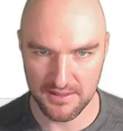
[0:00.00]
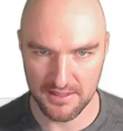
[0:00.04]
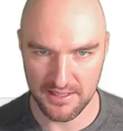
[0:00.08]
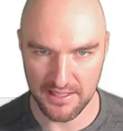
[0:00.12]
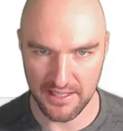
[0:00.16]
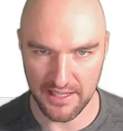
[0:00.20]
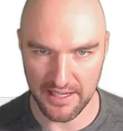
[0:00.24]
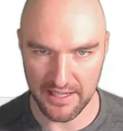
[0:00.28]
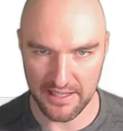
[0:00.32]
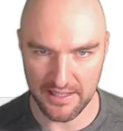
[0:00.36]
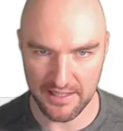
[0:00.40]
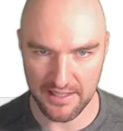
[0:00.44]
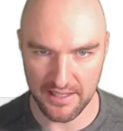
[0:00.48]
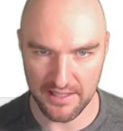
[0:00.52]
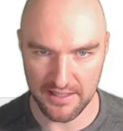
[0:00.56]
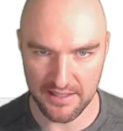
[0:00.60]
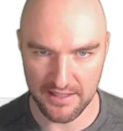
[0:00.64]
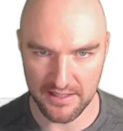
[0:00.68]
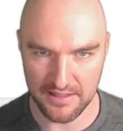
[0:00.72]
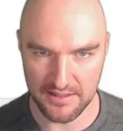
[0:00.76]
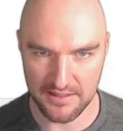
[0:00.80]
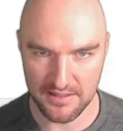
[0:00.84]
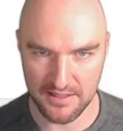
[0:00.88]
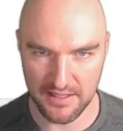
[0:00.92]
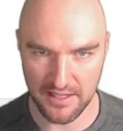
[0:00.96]
and in
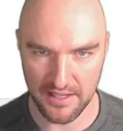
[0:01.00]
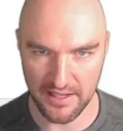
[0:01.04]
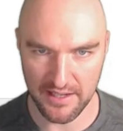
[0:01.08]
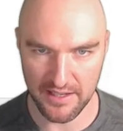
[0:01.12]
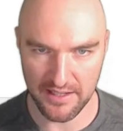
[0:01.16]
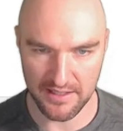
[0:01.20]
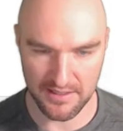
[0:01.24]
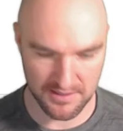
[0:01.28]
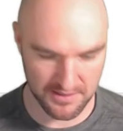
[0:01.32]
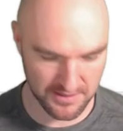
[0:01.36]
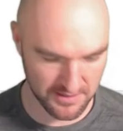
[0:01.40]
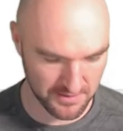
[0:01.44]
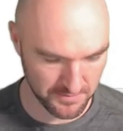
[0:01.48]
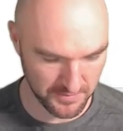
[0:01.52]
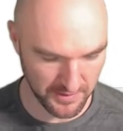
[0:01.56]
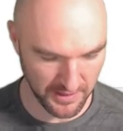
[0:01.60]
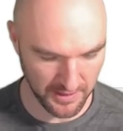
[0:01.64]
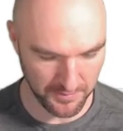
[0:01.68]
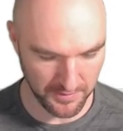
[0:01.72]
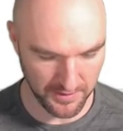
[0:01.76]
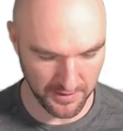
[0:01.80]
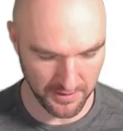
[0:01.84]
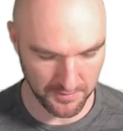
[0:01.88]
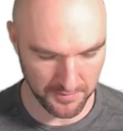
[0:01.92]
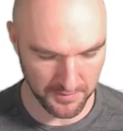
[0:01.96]
this case,
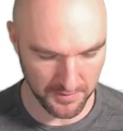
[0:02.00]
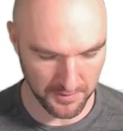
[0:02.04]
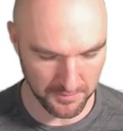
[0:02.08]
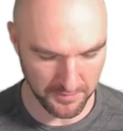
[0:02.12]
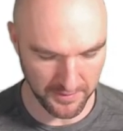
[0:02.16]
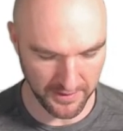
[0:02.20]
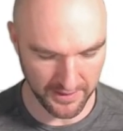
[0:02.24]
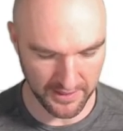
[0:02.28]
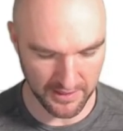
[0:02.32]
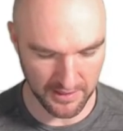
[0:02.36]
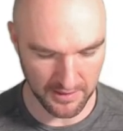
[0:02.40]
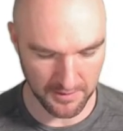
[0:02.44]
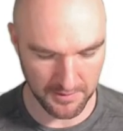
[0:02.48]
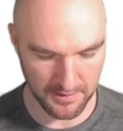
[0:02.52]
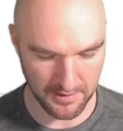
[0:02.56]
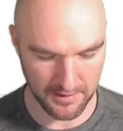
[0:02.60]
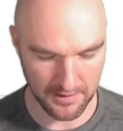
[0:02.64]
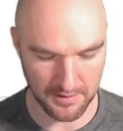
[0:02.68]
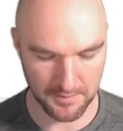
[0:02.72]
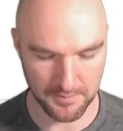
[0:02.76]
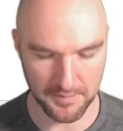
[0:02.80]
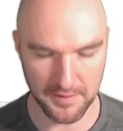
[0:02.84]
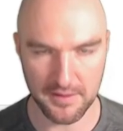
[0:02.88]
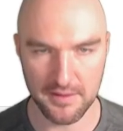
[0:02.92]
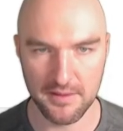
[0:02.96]
maybe we'll make it a little
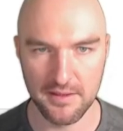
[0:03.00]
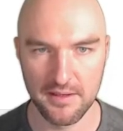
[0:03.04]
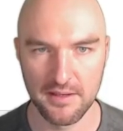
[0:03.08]
bit